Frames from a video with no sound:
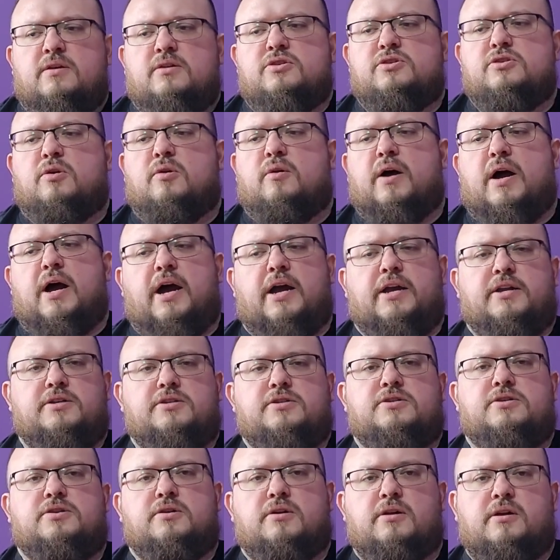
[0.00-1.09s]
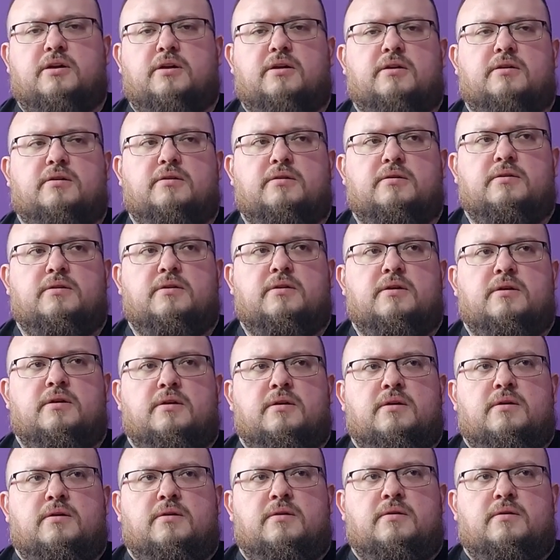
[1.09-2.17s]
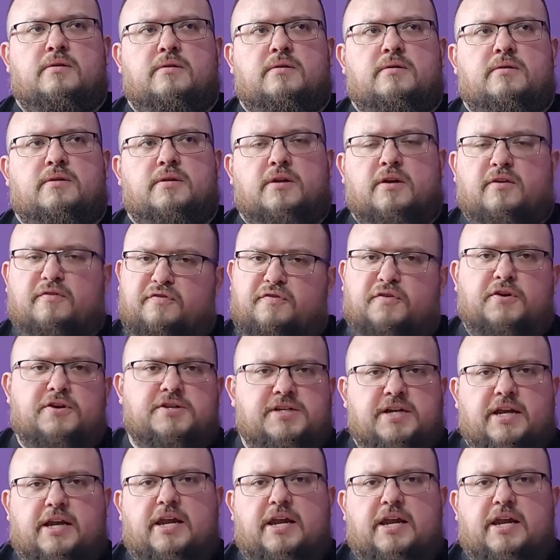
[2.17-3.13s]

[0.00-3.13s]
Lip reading: So I took, first